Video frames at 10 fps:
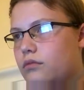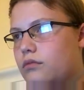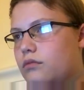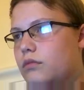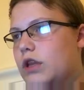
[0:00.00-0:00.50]

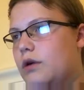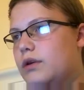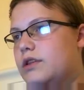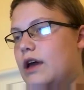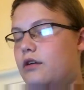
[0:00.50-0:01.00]
Noah
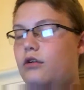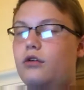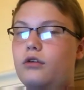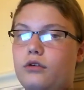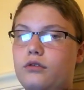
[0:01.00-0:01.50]

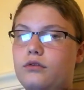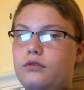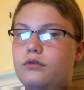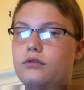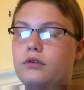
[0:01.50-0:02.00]
Decker.
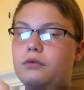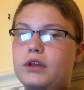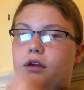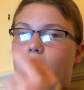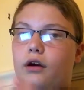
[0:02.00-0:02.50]
Noah
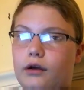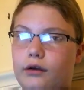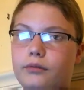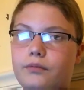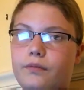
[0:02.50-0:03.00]
Decker.
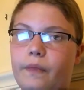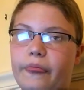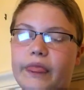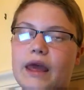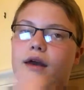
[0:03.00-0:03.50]

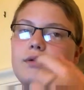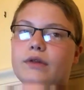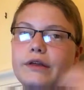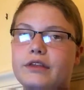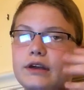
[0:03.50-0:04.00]

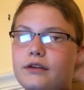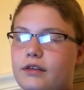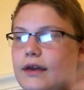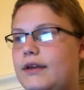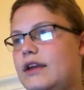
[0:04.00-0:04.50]
Without the
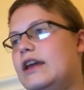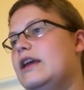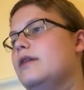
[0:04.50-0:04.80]
second E.